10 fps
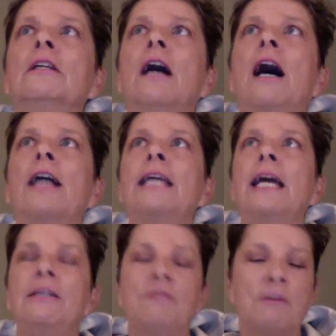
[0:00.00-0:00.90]
I
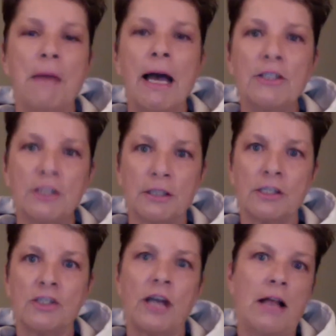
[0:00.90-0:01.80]
can't even imagine
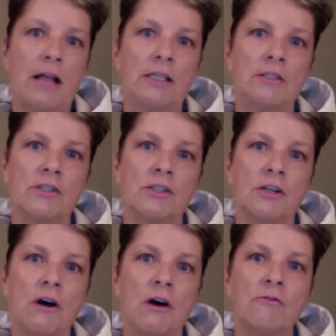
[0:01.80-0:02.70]
the challenge
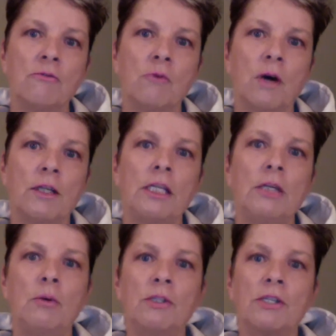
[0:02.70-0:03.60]
of what he
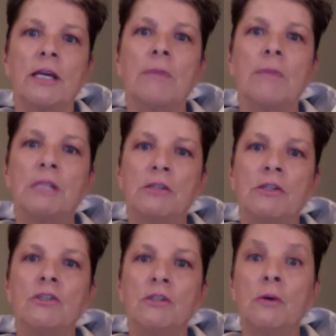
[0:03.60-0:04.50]
was attempting to
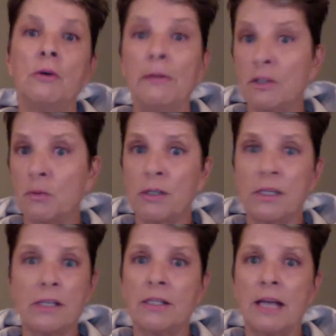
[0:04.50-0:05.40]
do. And this was
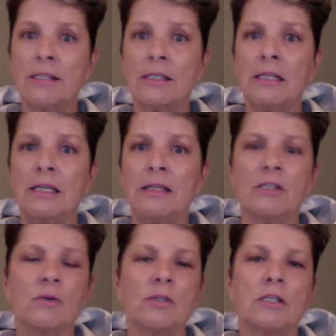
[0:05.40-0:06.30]
his destiny.
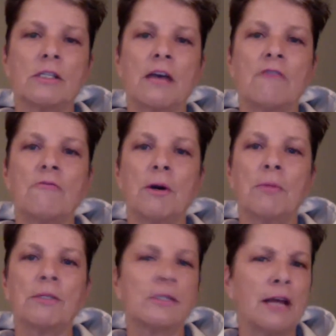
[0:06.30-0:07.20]
This was his life
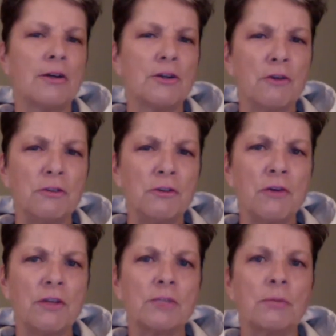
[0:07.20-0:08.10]
purpose. And I don't know if you
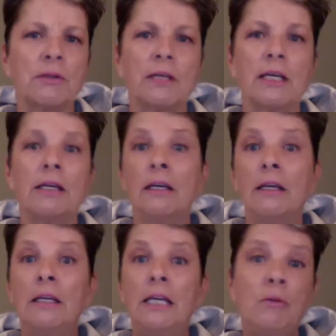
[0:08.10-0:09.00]
know this, but
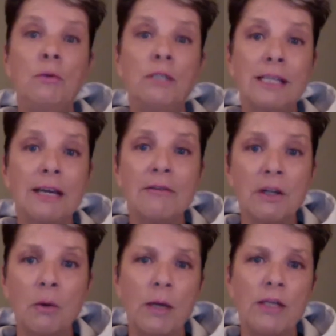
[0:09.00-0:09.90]
he was given
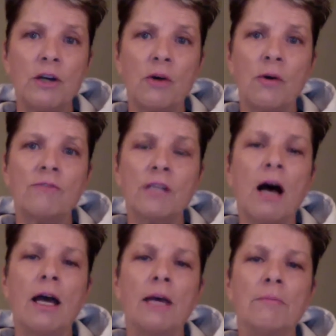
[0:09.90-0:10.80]
a window of
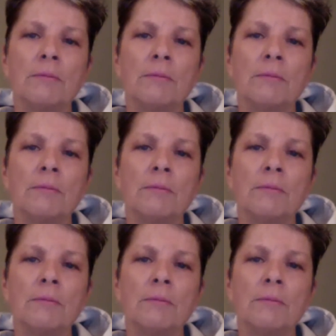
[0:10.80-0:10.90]
time